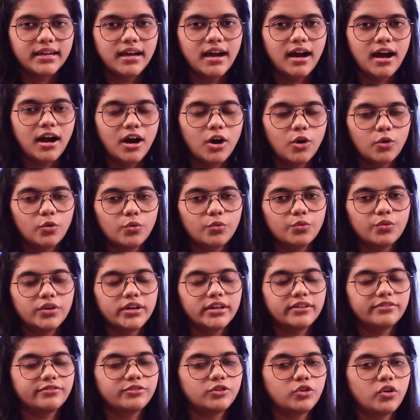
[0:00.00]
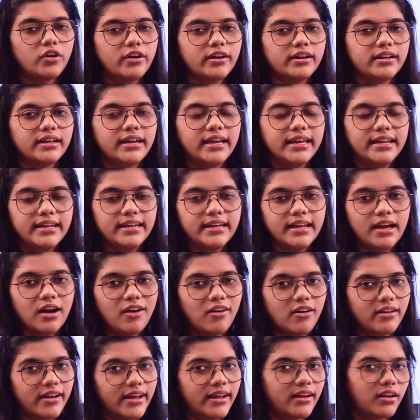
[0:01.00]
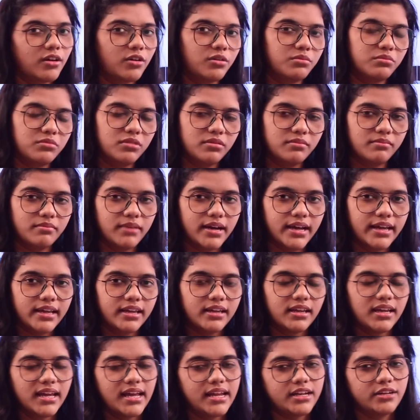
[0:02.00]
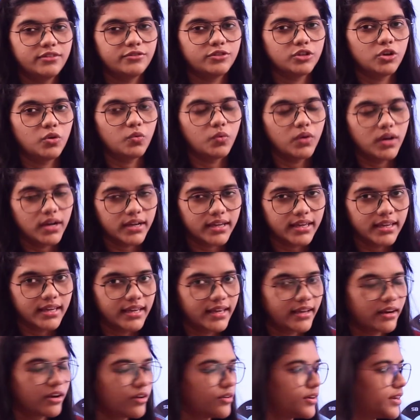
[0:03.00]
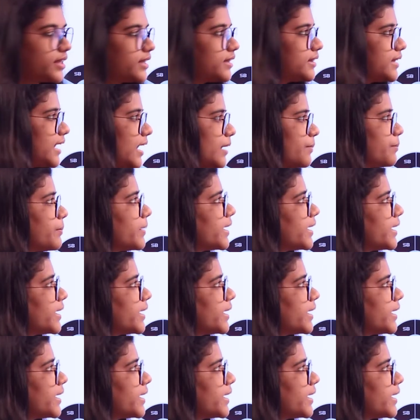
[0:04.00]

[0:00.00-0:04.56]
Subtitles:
How, if you are in or around Mumbai and if you're working around in that